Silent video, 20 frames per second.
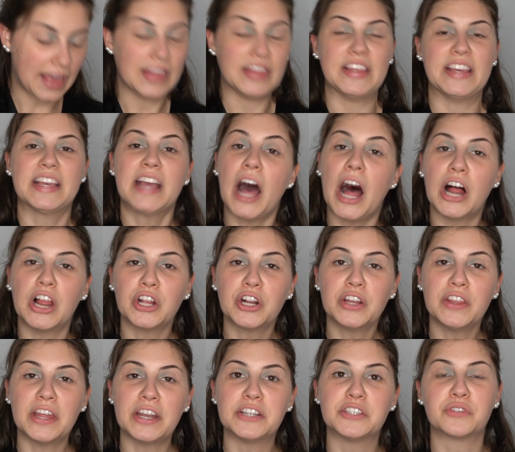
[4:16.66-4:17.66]
the
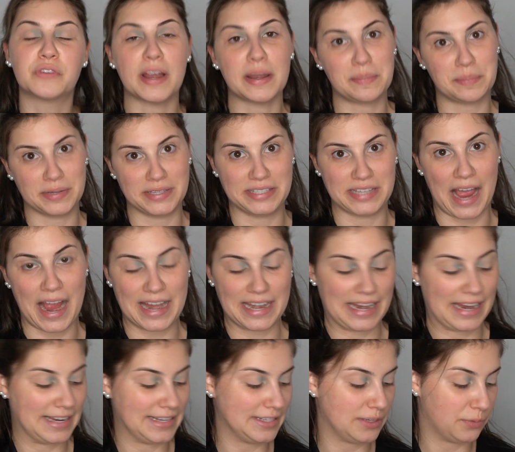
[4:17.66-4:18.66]
color that is right beside
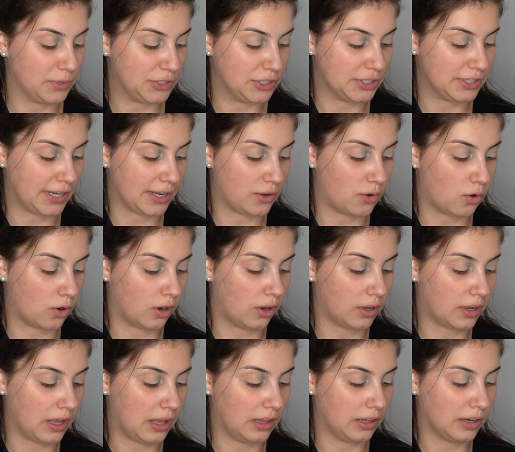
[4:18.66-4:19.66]
it, which is a coral
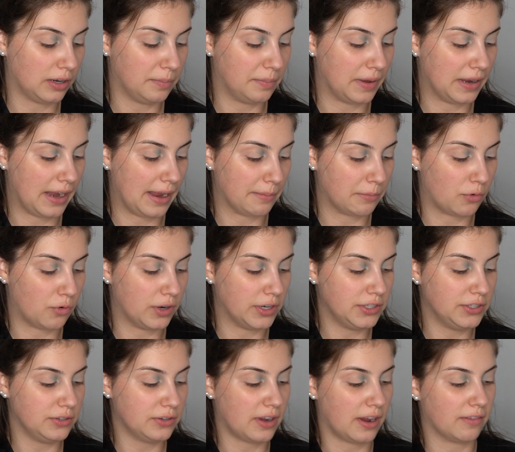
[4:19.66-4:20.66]
color, but I'm going
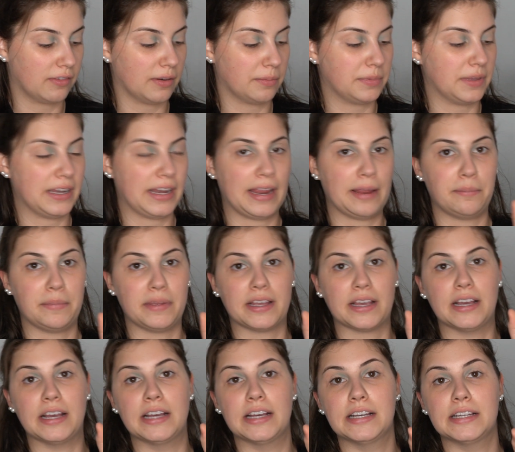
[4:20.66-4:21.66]
to cover up the name
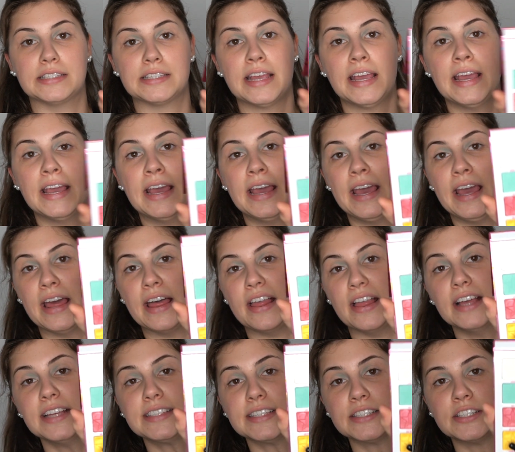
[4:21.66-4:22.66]
because
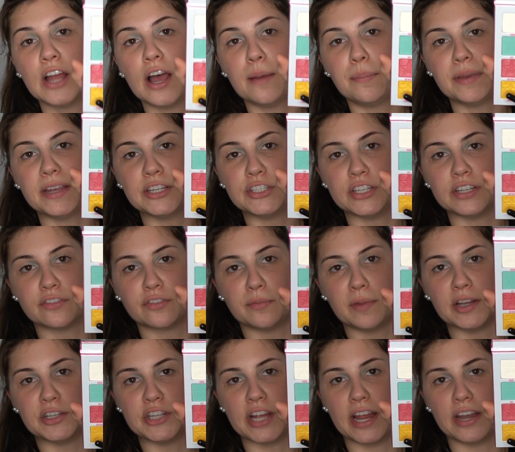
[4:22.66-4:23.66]
this is not PG for
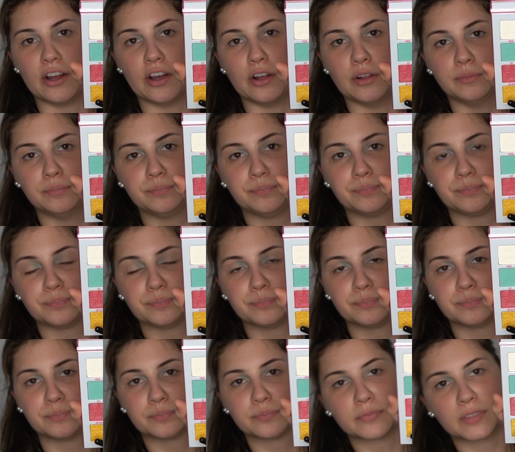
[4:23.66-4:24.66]
my channel,
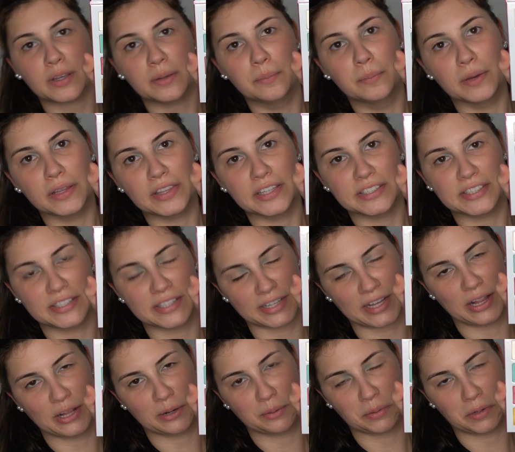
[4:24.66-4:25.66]
but this is the
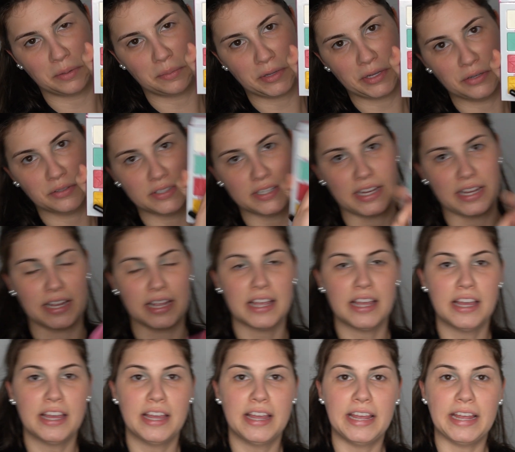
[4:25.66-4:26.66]
color I'm gonna be using
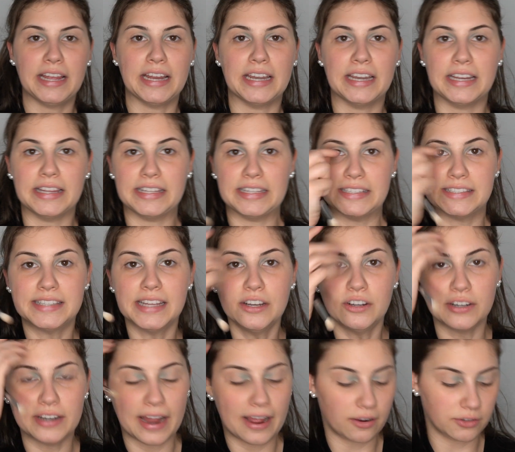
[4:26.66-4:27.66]
in the
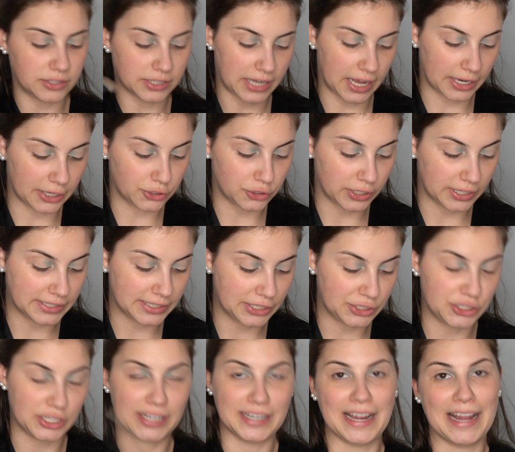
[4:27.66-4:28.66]
center now to kind of
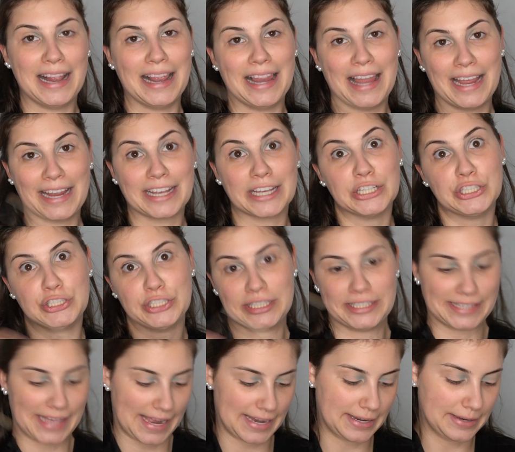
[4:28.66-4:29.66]
transition like she
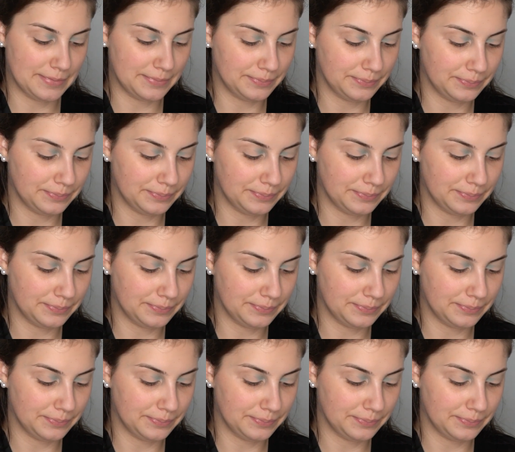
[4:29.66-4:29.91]
said.